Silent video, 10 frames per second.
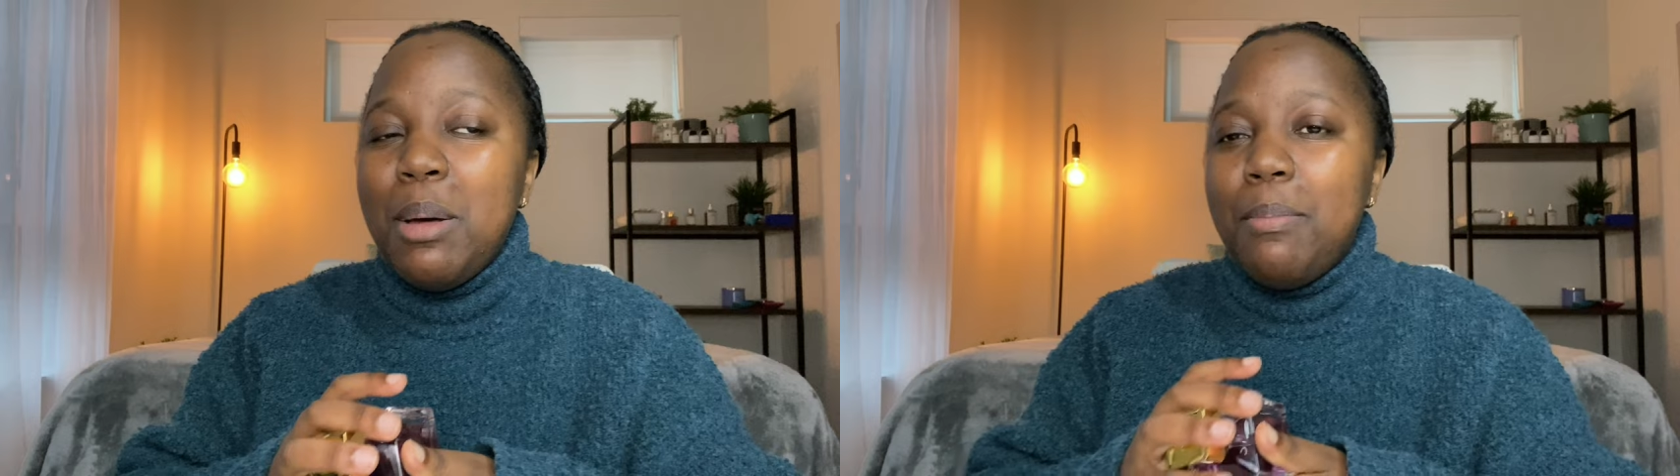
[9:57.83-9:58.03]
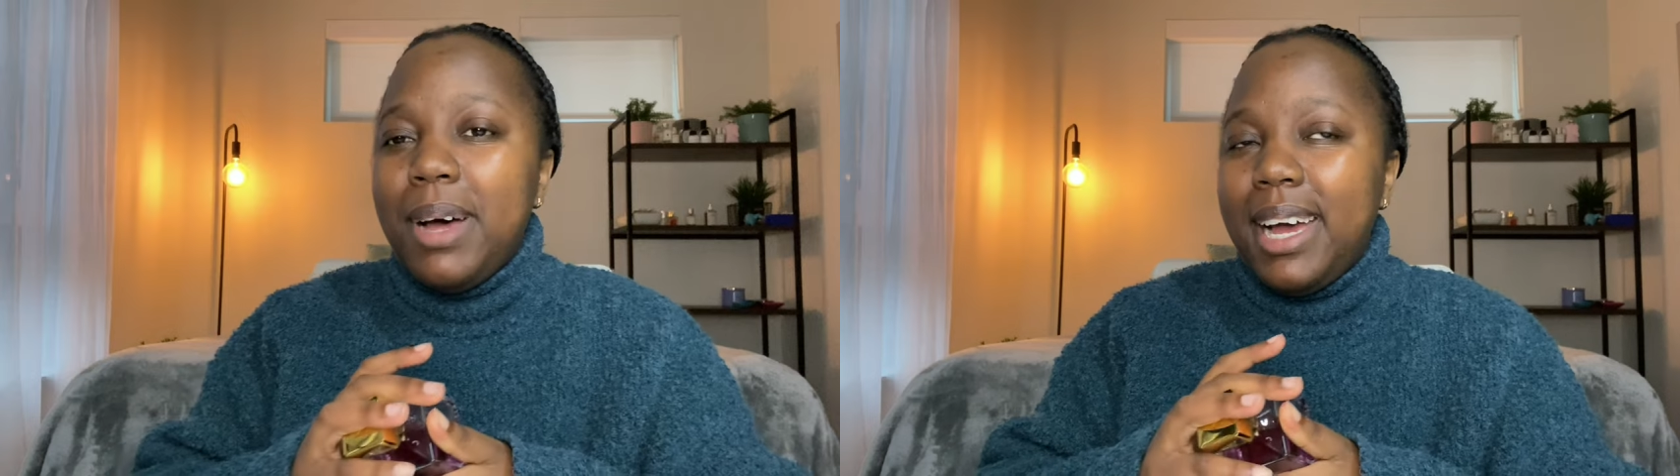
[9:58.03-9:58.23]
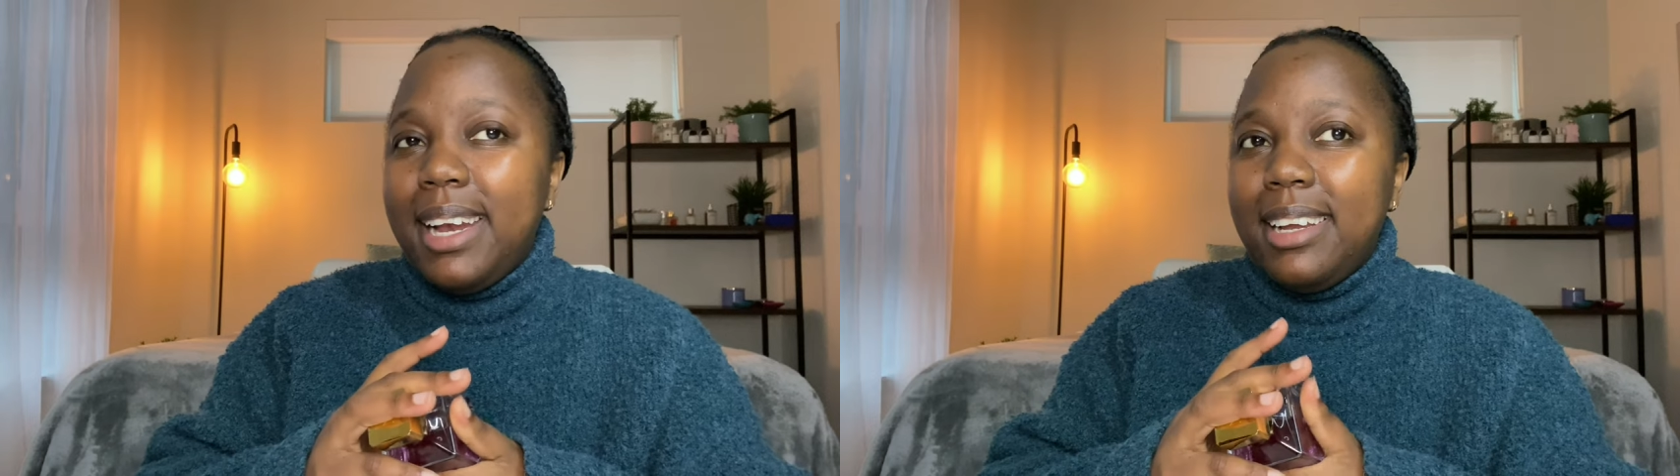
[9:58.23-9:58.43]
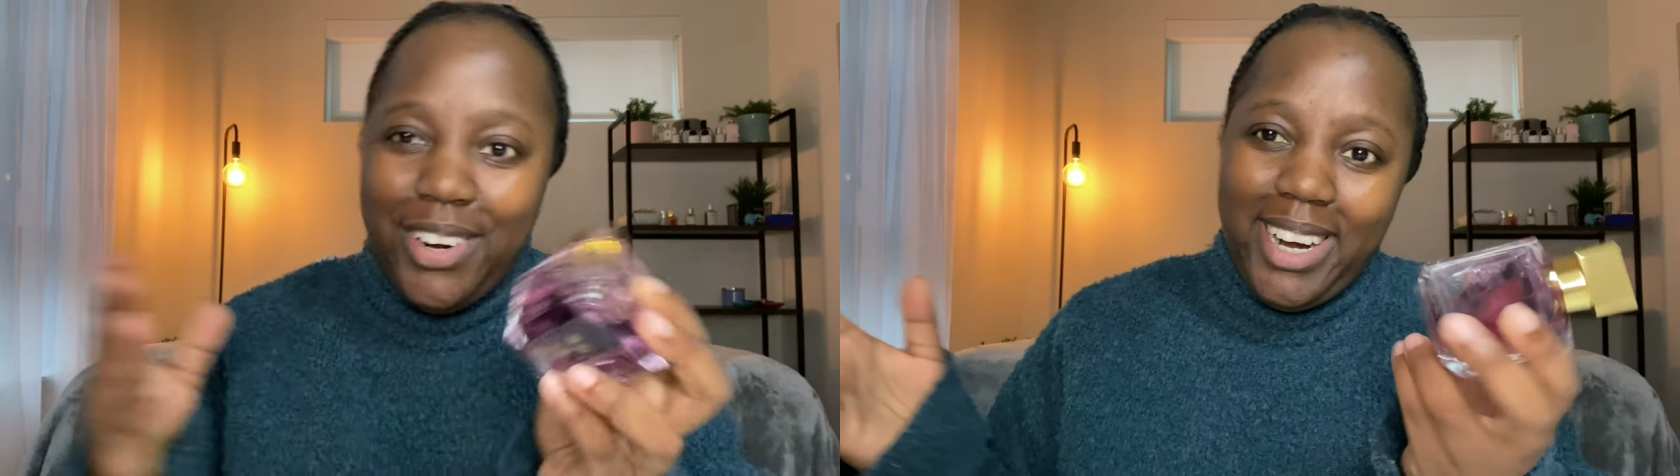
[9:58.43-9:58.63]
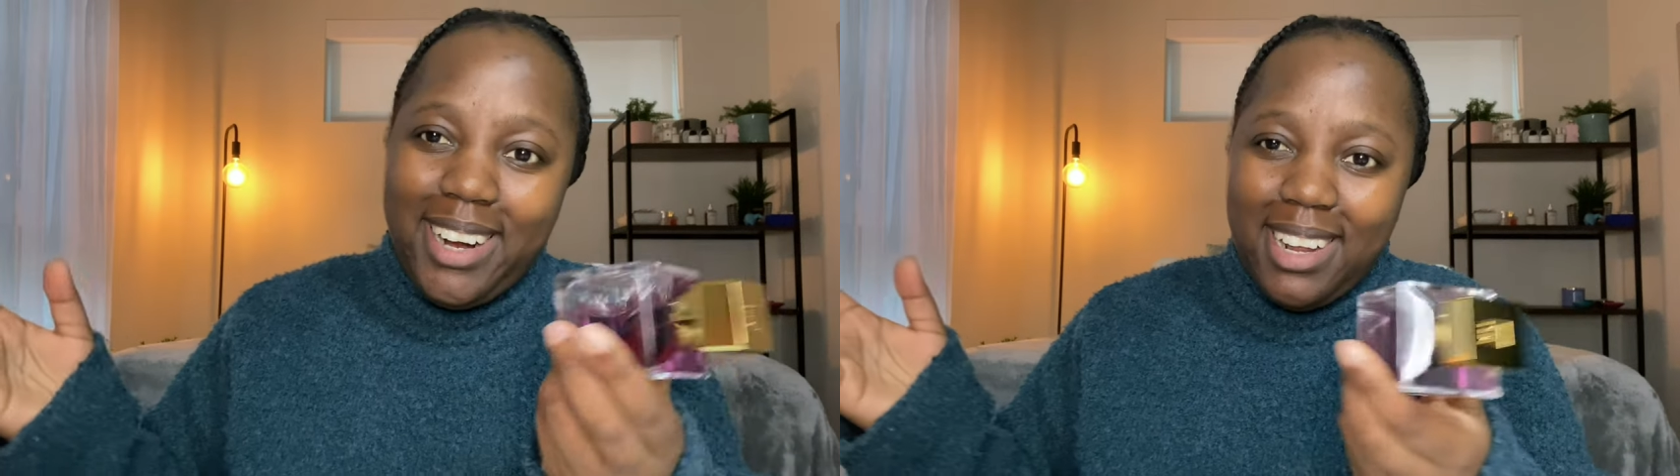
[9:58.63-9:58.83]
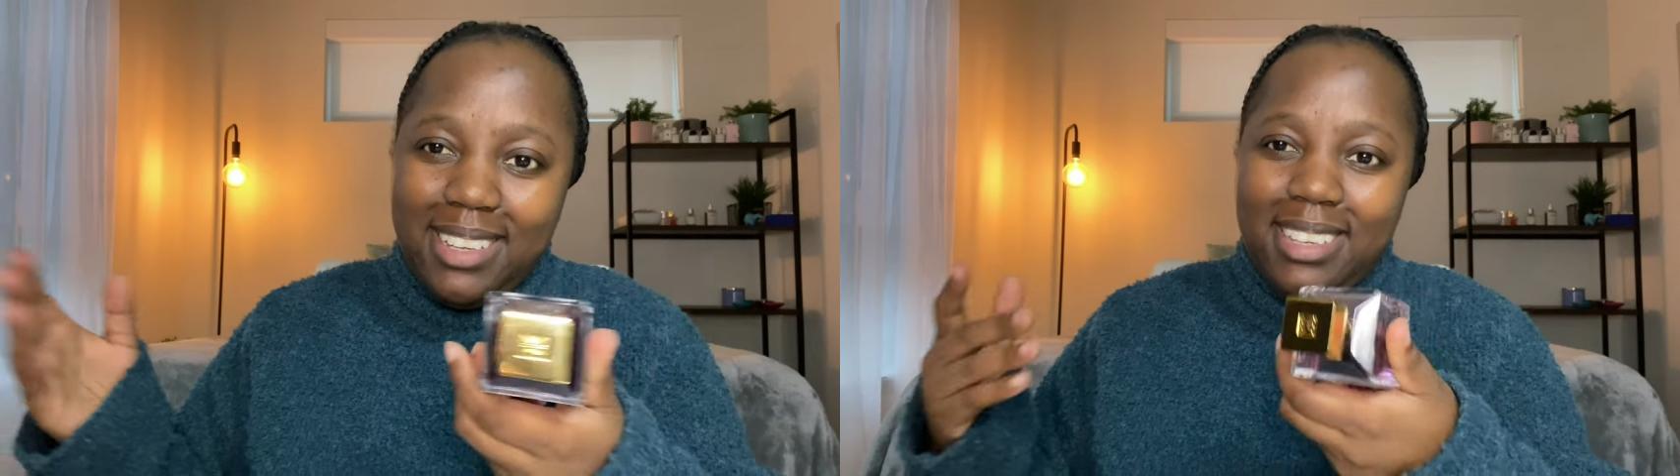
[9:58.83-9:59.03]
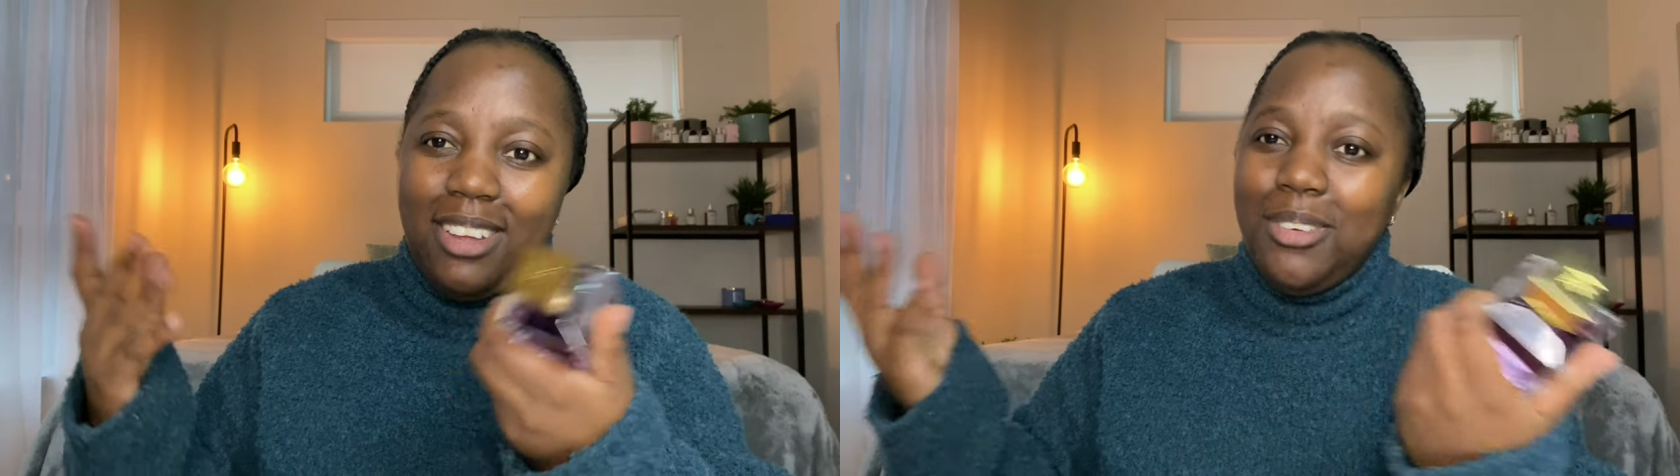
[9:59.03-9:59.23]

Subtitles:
But fragrance is a